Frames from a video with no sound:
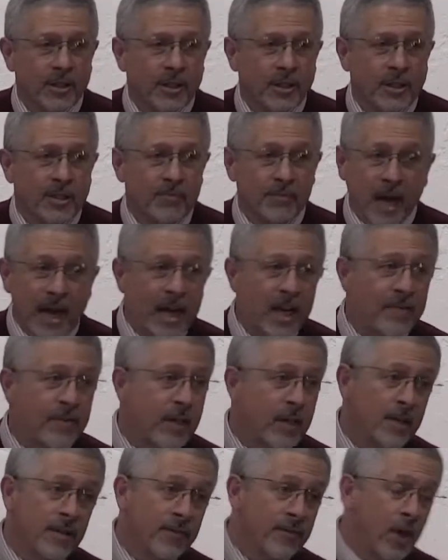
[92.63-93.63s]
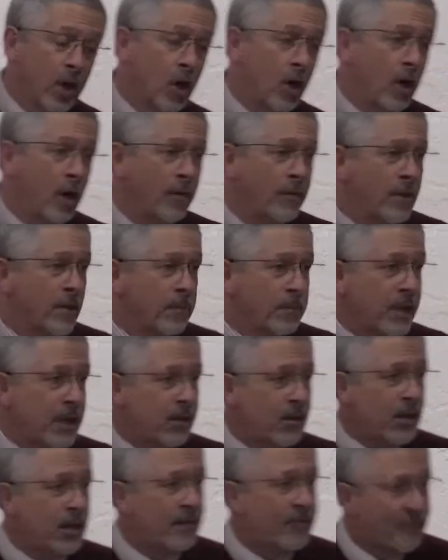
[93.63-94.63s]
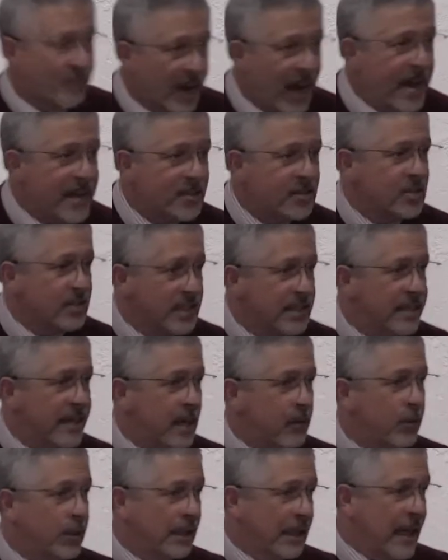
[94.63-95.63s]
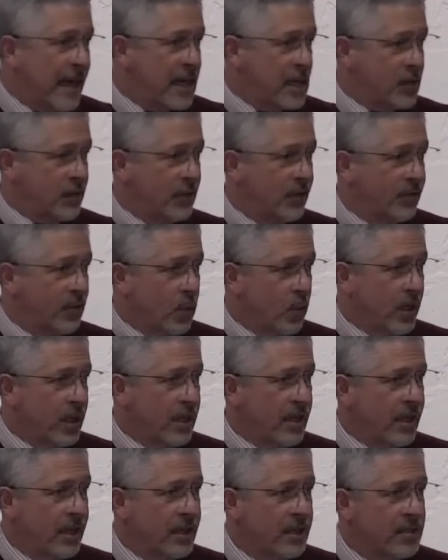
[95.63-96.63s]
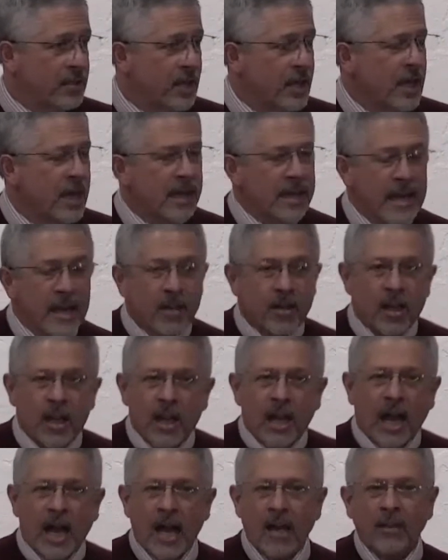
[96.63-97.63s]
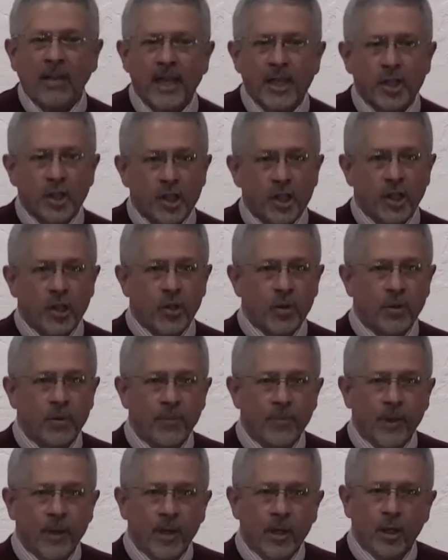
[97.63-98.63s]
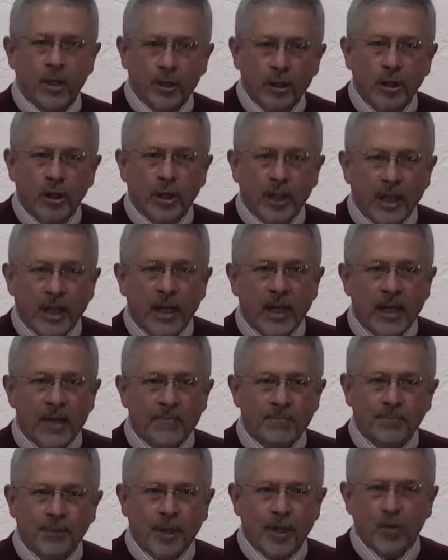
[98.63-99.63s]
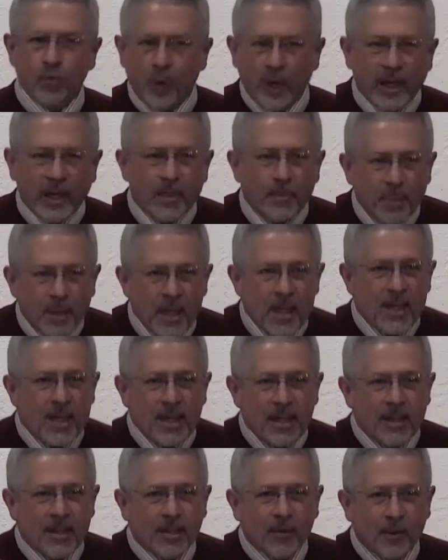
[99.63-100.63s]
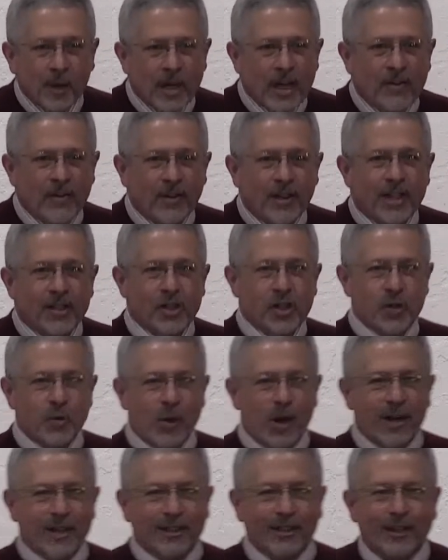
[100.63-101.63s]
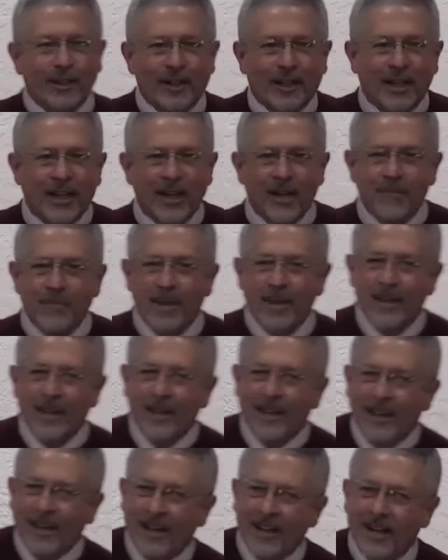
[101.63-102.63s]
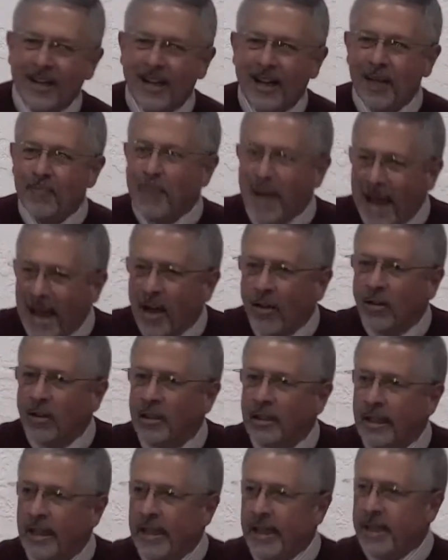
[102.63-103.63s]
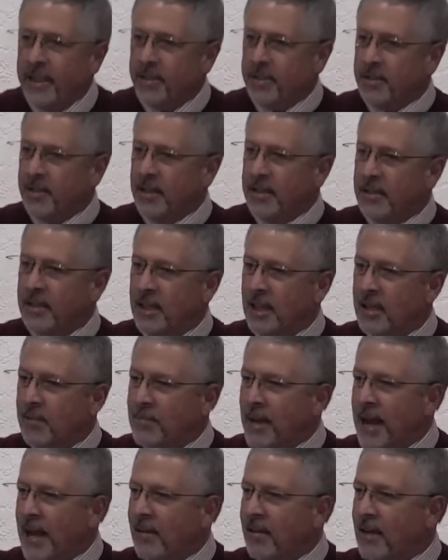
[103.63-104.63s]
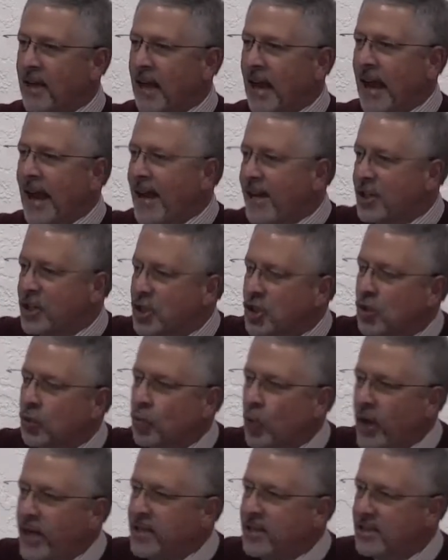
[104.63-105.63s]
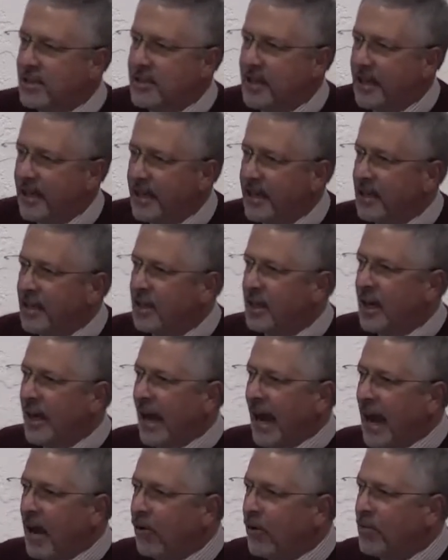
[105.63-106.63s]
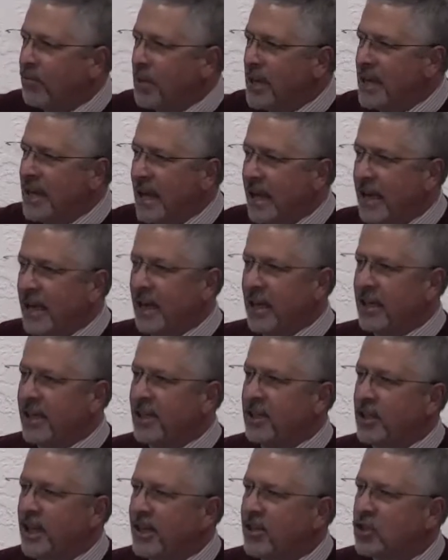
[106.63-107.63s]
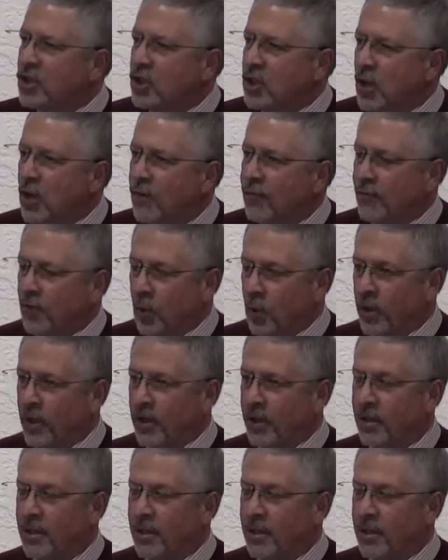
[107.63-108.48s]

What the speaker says: it might even involve a period of fasting that would last for 40 days. Now, I'll let you look up on Wikipedia or whatever else you want to look up about Lent and about Ash Wednesday and how it began and so forth.